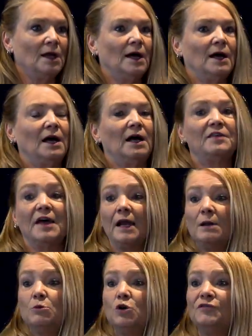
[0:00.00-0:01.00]
Then
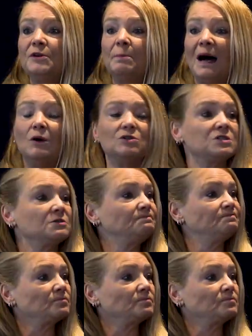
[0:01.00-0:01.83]
I moved about.